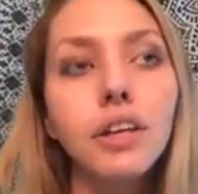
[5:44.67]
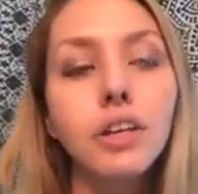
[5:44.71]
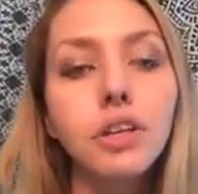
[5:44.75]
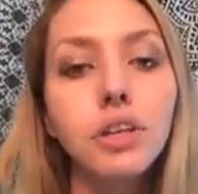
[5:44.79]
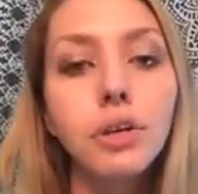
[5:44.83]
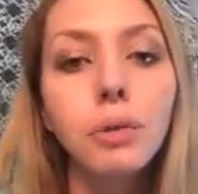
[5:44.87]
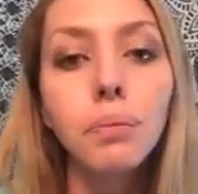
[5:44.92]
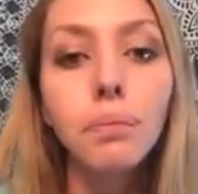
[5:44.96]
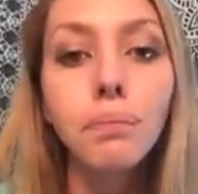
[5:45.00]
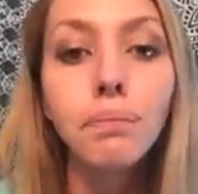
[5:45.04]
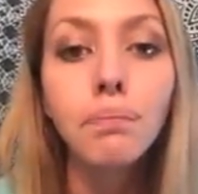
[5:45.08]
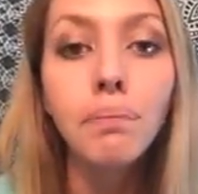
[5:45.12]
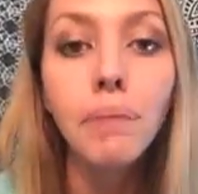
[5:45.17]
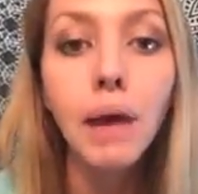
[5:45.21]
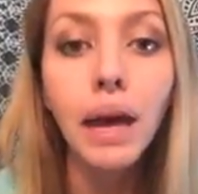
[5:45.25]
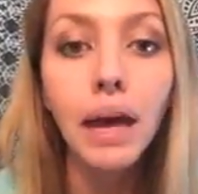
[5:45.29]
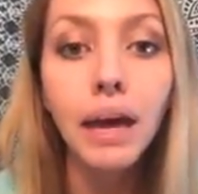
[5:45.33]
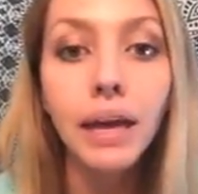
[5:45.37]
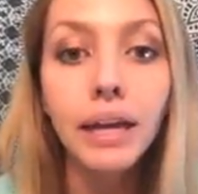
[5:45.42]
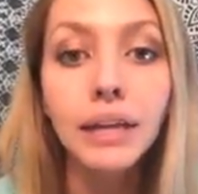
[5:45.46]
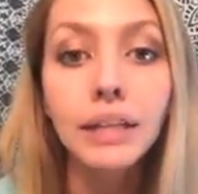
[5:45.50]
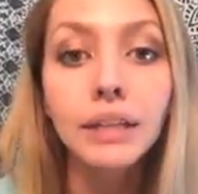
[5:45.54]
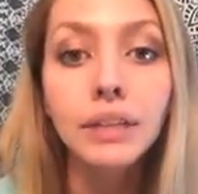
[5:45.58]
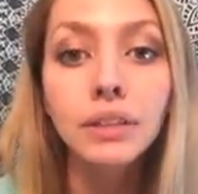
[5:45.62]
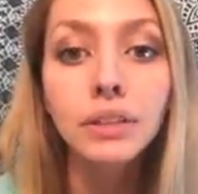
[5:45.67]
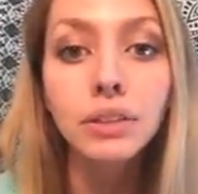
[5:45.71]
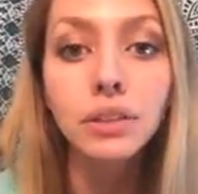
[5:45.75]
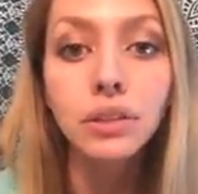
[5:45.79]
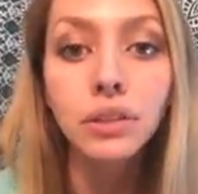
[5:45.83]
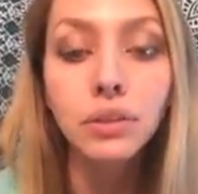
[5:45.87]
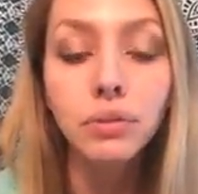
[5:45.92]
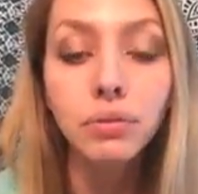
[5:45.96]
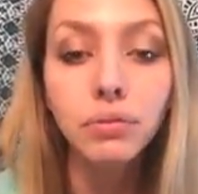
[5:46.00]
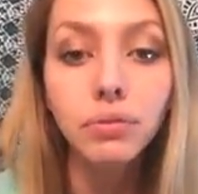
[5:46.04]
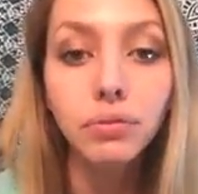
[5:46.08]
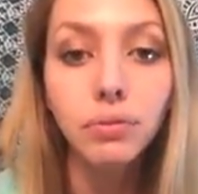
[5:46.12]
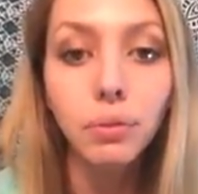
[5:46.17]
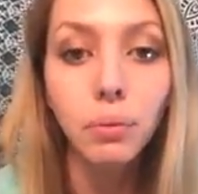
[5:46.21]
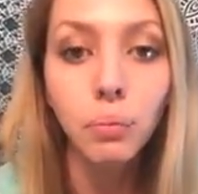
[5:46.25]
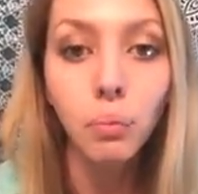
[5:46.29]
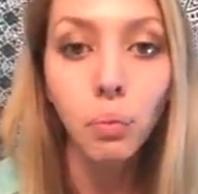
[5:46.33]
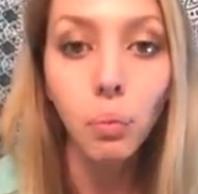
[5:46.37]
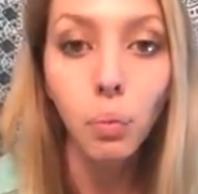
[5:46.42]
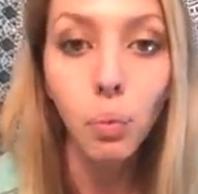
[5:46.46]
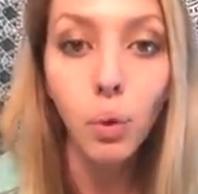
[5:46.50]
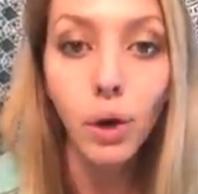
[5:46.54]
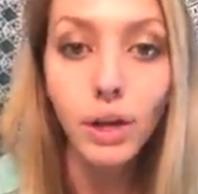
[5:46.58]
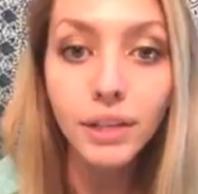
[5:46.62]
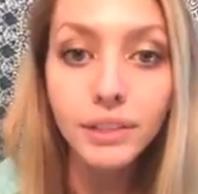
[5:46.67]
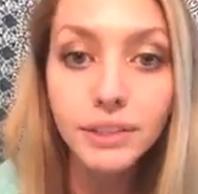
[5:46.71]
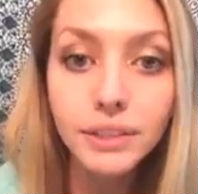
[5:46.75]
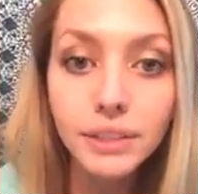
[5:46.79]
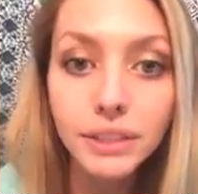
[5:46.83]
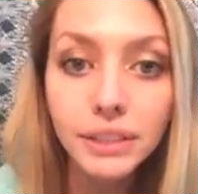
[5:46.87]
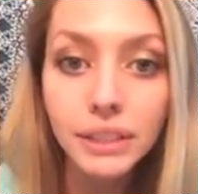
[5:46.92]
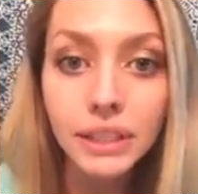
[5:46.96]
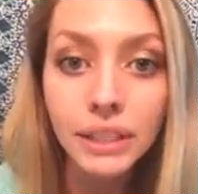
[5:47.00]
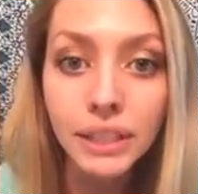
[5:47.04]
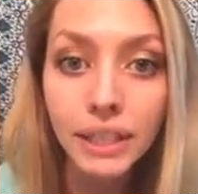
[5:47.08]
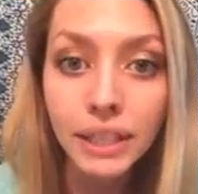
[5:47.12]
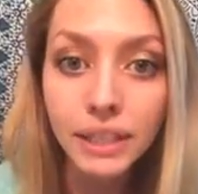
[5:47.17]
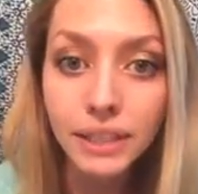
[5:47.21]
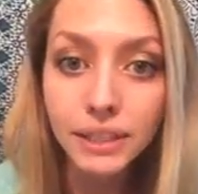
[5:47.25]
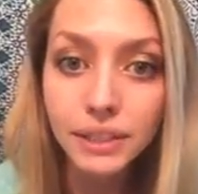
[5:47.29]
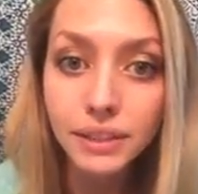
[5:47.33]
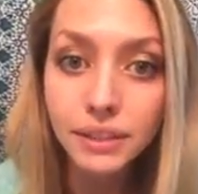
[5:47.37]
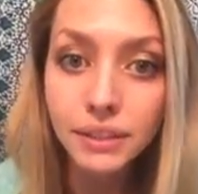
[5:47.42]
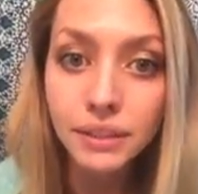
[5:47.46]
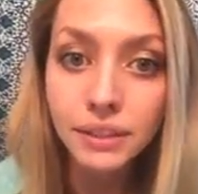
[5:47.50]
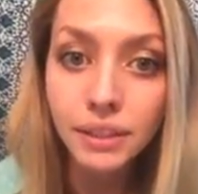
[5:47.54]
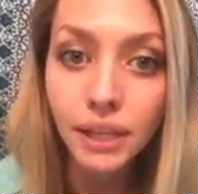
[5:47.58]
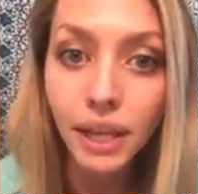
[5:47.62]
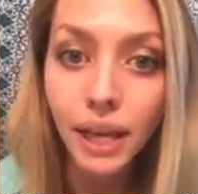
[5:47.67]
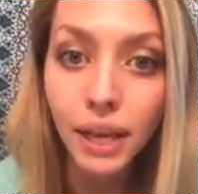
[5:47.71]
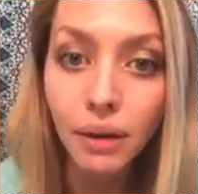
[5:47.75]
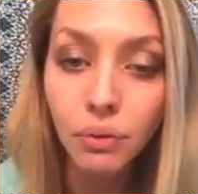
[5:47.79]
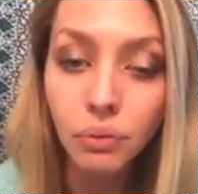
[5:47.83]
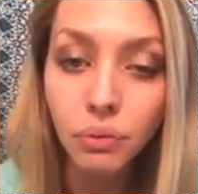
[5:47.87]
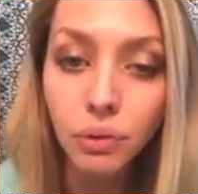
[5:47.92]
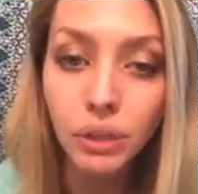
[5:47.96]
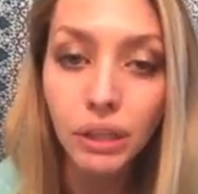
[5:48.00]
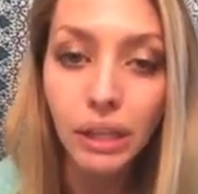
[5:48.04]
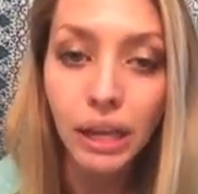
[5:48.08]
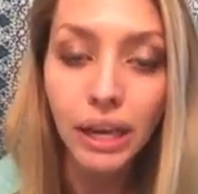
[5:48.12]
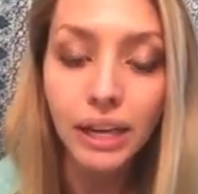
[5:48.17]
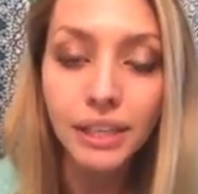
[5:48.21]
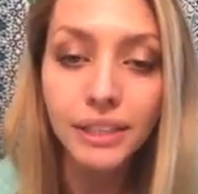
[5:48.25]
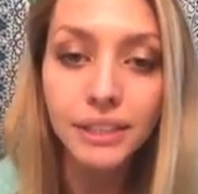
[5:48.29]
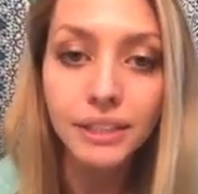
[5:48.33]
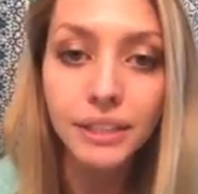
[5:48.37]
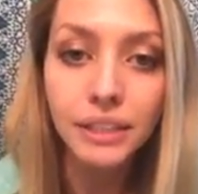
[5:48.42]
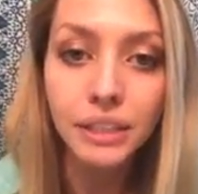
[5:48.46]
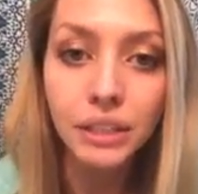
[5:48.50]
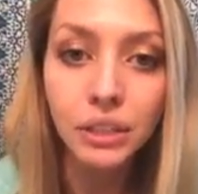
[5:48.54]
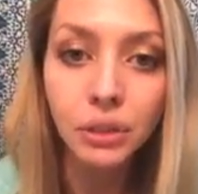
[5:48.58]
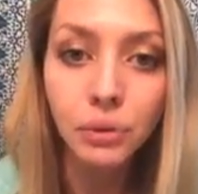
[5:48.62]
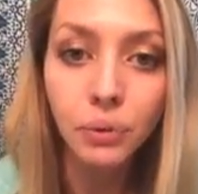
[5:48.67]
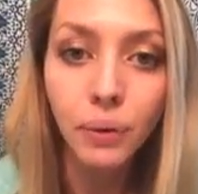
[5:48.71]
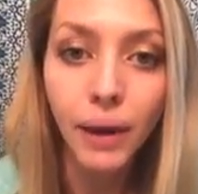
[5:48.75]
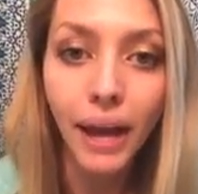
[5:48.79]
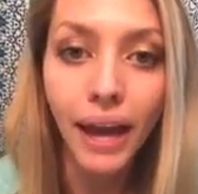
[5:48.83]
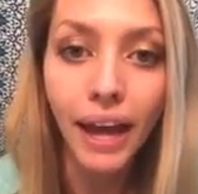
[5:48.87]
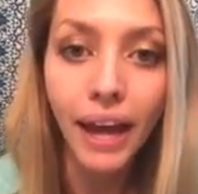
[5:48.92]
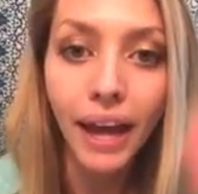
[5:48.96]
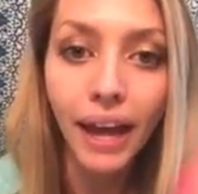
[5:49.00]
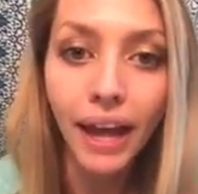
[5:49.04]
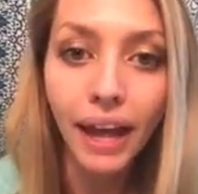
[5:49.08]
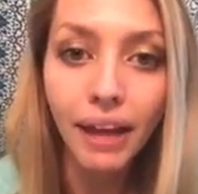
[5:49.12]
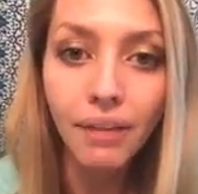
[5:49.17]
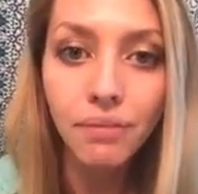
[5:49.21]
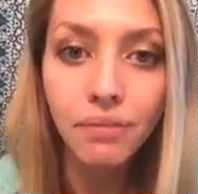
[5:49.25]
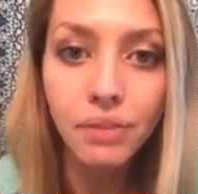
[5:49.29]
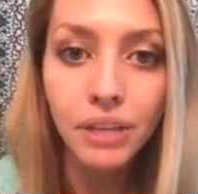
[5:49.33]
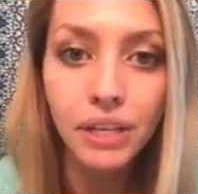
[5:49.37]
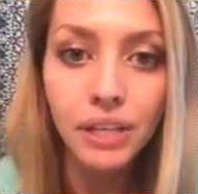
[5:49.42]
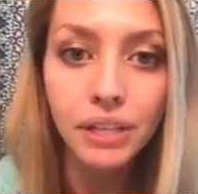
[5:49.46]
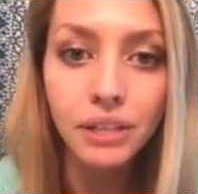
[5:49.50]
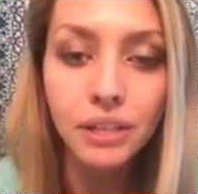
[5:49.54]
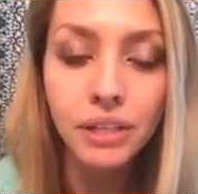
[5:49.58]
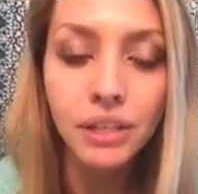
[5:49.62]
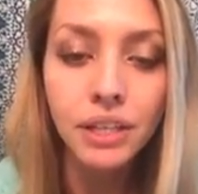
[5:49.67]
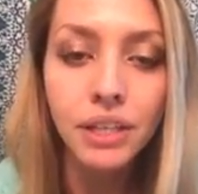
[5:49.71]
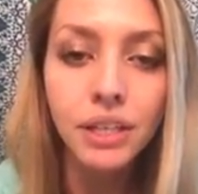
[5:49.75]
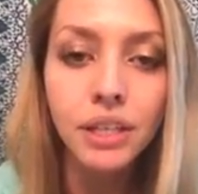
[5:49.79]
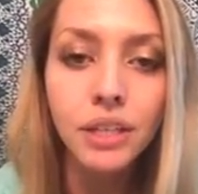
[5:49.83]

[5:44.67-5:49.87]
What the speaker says: your mind from wanting it and realizing you have it